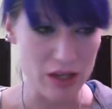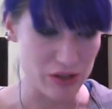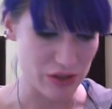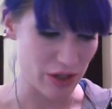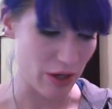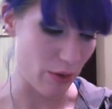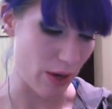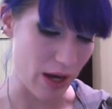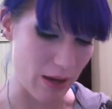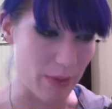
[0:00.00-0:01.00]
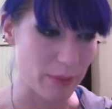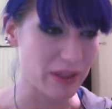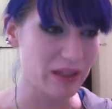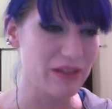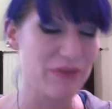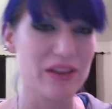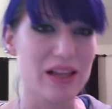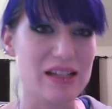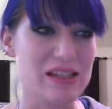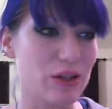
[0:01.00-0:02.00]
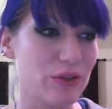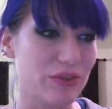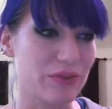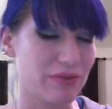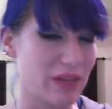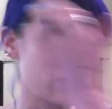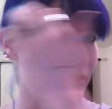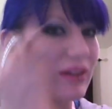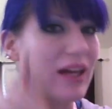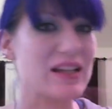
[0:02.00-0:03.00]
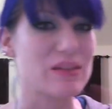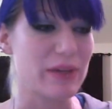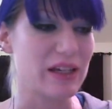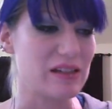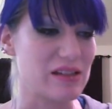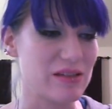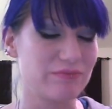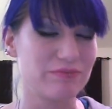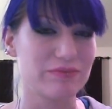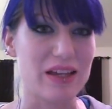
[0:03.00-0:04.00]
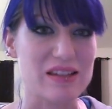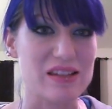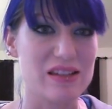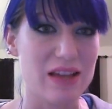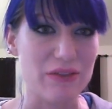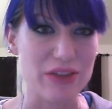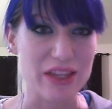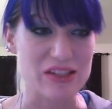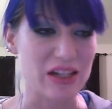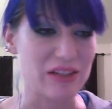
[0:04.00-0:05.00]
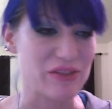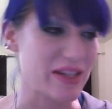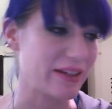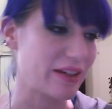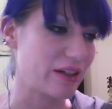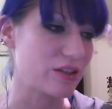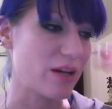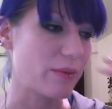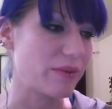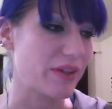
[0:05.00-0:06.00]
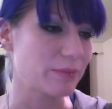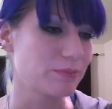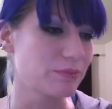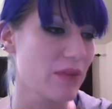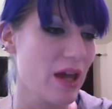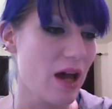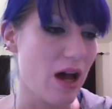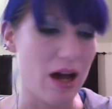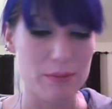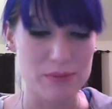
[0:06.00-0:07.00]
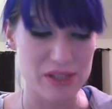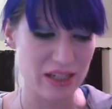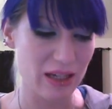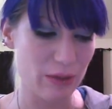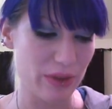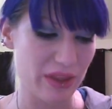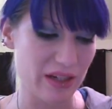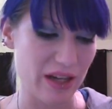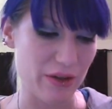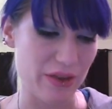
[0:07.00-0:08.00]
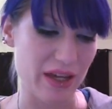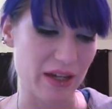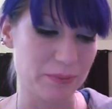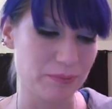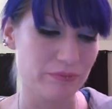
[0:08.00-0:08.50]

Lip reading: So I'm going to leave the last elf thing for last because everything's kind of standing on top of it. Sticking with the nail thing,